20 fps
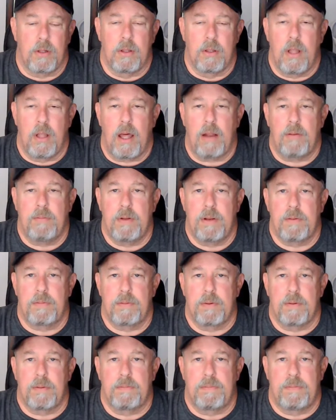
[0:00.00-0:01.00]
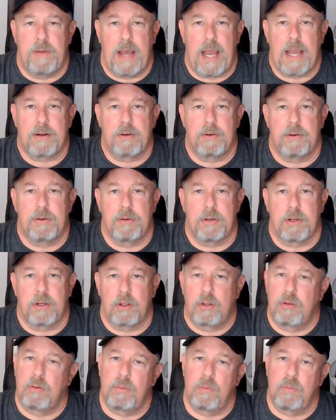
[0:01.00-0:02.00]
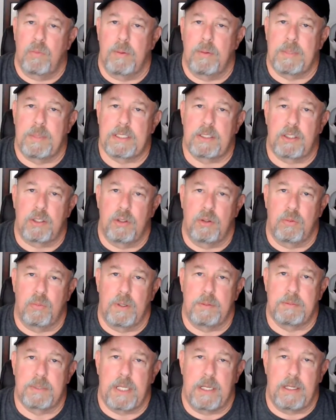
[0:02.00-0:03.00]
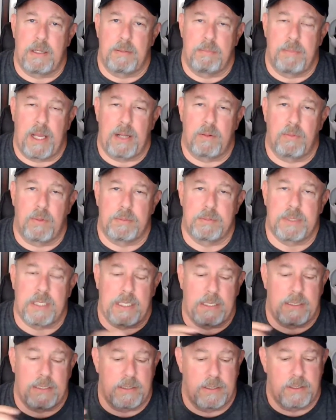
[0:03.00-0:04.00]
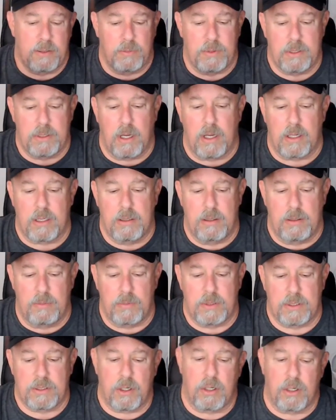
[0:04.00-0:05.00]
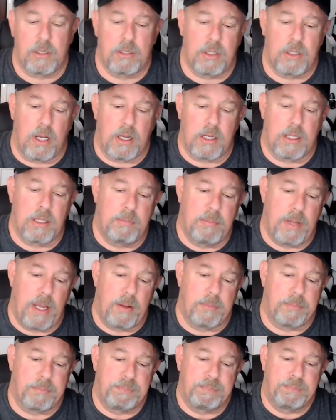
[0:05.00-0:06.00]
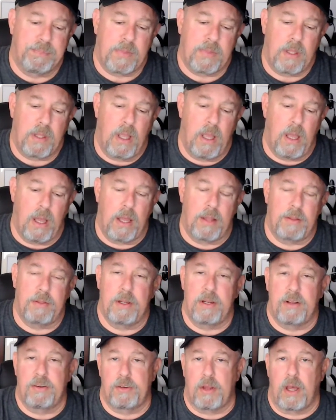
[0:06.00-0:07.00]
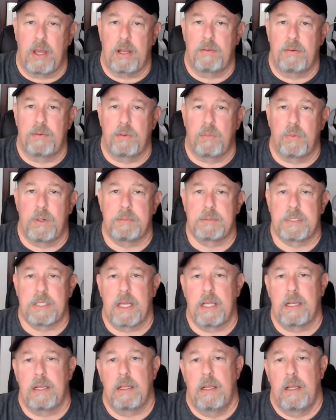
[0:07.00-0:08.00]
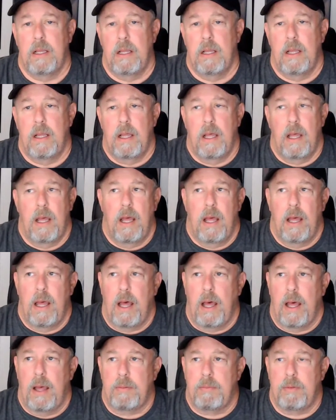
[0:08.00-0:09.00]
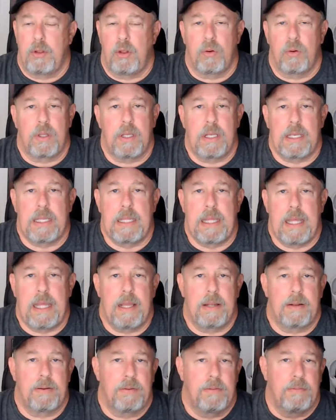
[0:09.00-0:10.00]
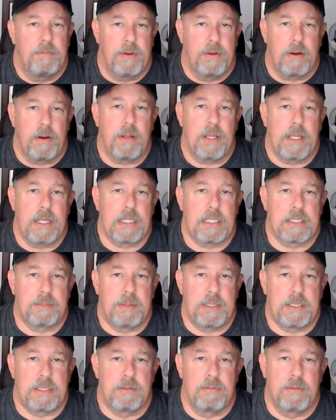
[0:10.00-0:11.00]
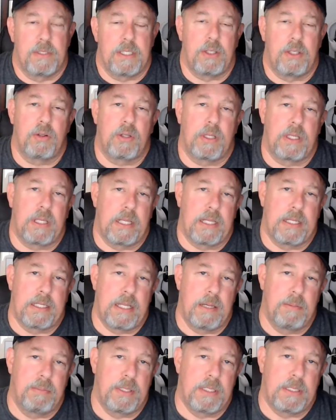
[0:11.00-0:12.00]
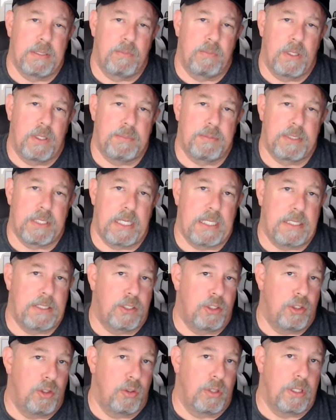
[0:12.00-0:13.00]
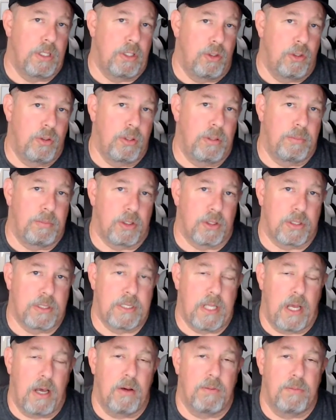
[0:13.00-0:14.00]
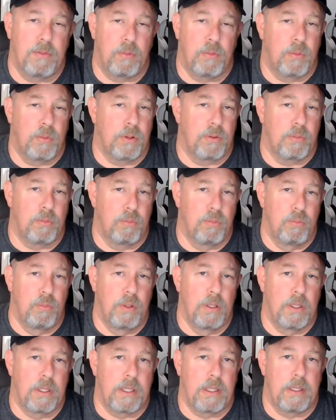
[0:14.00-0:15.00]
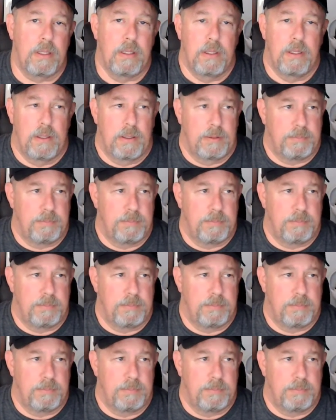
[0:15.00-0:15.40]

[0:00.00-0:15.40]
a lot of different factors in what makes a good website and a bad website. So we started talking about the design of the website. You can get very inexpensively, you can get template websites. You can do them yourself with really